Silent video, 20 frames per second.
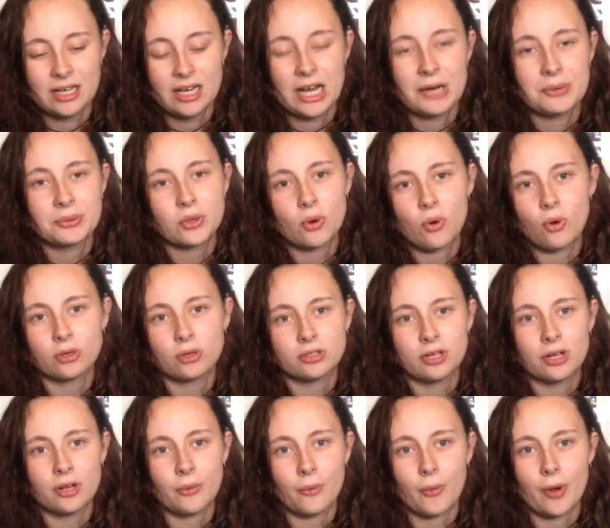He was
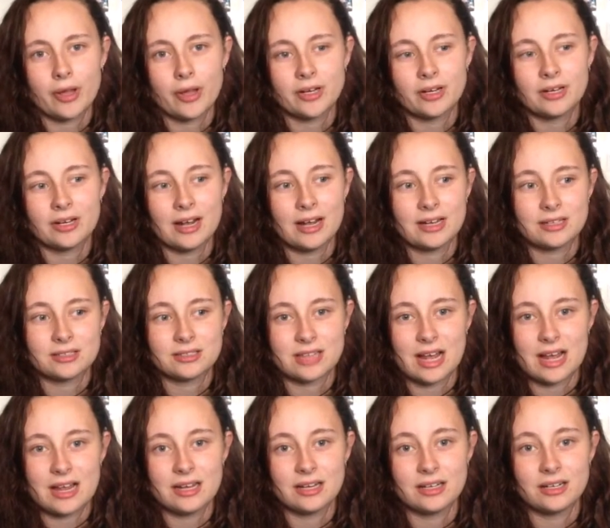also quoted as
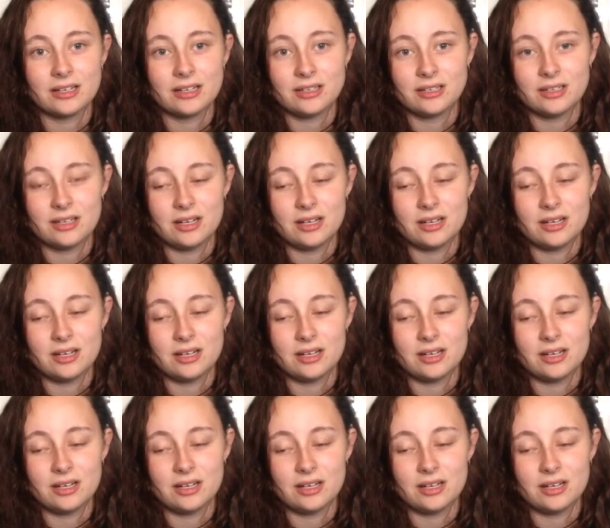saying,